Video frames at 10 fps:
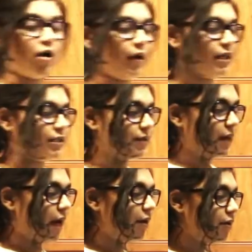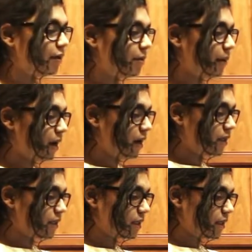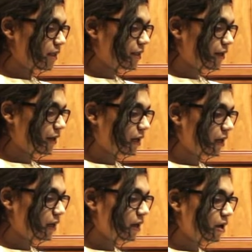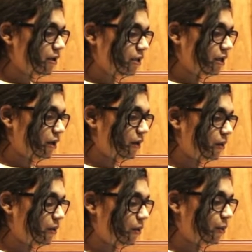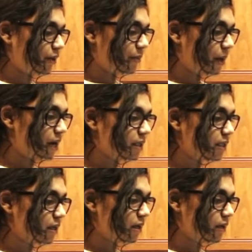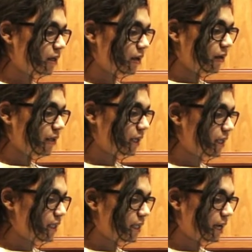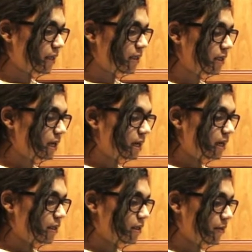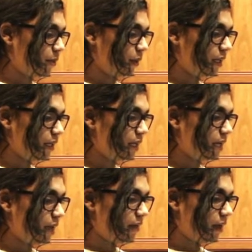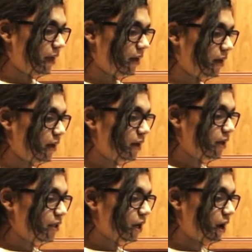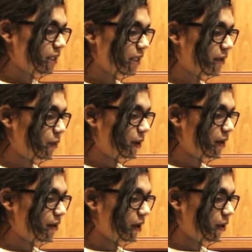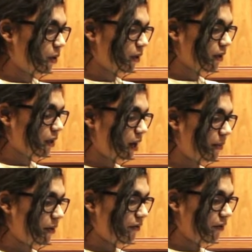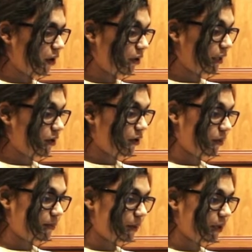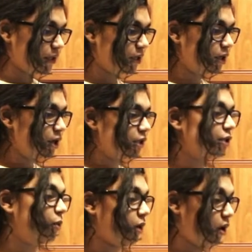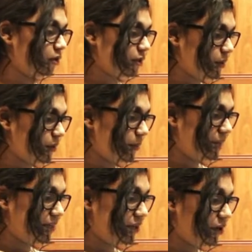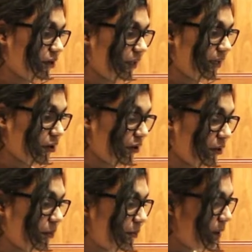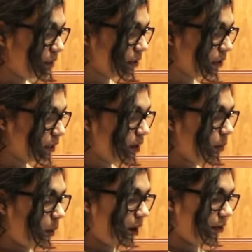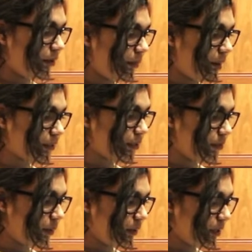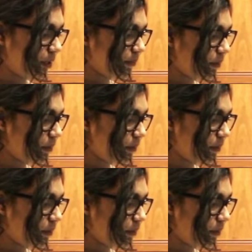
Alright, so now the pasta is cooking. So with the pasta, the only thing it says is to boil it and then toss it with a 1/4 cup of garlic herb butter. So we're also going to make the garlic herb butter while the pasta is boiling.